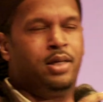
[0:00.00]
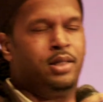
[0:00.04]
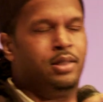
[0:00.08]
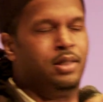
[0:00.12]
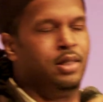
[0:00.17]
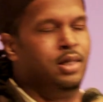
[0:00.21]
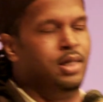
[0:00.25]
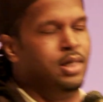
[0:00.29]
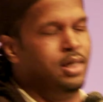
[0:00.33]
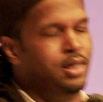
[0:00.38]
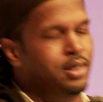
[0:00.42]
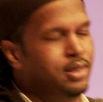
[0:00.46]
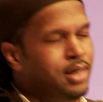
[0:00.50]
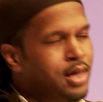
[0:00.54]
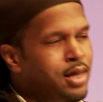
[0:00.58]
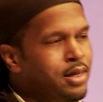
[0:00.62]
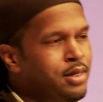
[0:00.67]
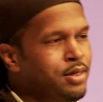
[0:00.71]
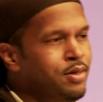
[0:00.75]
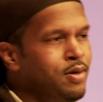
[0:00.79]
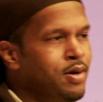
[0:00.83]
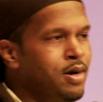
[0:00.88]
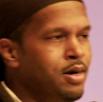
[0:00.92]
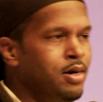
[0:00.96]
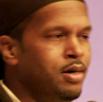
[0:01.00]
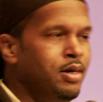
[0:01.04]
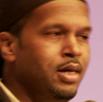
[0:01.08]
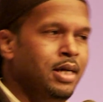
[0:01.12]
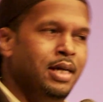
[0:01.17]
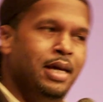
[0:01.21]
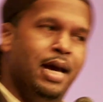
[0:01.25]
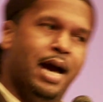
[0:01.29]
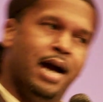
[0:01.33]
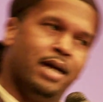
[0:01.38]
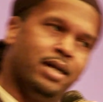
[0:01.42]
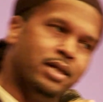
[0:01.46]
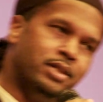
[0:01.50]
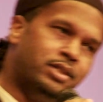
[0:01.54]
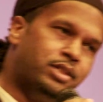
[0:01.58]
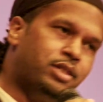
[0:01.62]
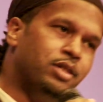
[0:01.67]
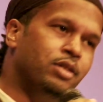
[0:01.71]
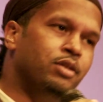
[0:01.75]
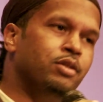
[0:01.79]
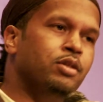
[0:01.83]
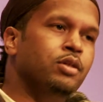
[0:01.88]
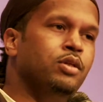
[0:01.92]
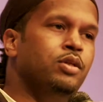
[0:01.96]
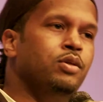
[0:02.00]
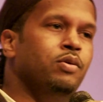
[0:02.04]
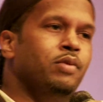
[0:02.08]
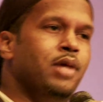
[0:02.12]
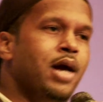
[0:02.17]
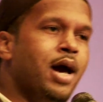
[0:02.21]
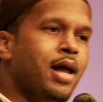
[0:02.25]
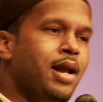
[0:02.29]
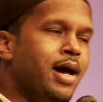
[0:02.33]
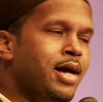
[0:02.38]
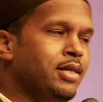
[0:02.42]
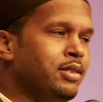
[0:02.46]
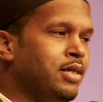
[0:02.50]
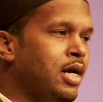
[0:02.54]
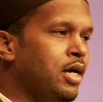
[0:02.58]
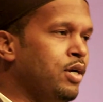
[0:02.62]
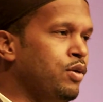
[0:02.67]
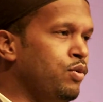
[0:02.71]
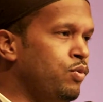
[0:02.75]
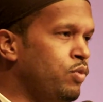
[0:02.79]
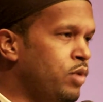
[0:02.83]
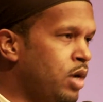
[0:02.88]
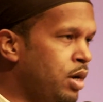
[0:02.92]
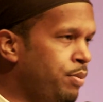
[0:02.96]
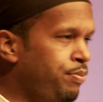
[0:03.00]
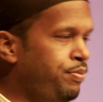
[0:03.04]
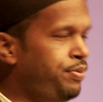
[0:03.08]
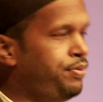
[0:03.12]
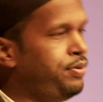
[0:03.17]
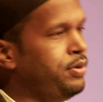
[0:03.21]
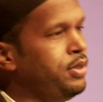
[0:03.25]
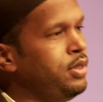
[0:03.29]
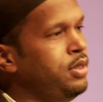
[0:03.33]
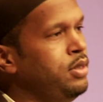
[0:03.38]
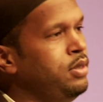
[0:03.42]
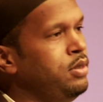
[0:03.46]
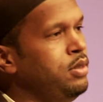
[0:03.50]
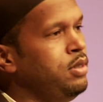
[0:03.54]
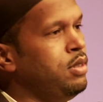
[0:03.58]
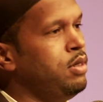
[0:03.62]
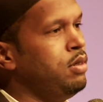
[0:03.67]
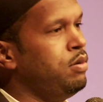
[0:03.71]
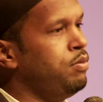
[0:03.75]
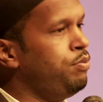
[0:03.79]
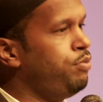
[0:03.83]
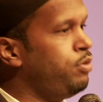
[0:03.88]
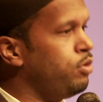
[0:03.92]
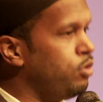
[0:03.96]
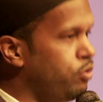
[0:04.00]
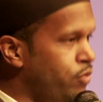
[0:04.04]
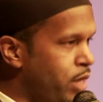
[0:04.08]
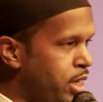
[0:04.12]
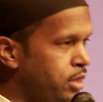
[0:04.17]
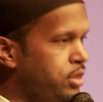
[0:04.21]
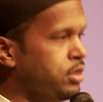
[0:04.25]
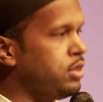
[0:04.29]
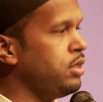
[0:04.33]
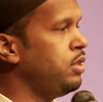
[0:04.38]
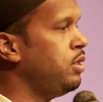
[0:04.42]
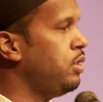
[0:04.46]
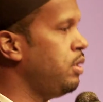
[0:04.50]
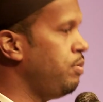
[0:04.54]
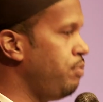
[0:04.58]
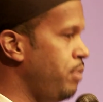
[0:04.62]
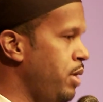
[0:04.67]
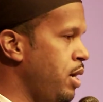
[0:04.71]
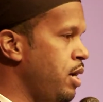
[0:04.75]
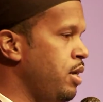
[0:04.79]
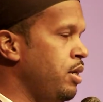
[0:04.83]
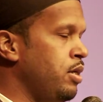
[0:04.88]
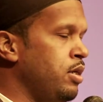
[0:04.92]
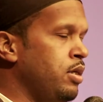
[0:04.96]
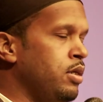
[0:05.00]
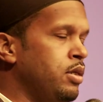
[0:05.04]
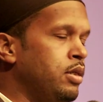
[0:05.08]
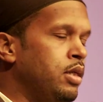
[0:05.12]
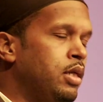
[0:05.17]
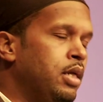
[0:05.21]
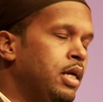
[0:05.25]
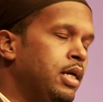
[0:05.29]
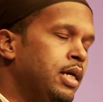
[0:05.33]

it that, I continued to do that as I grew up and, progressed in manhood.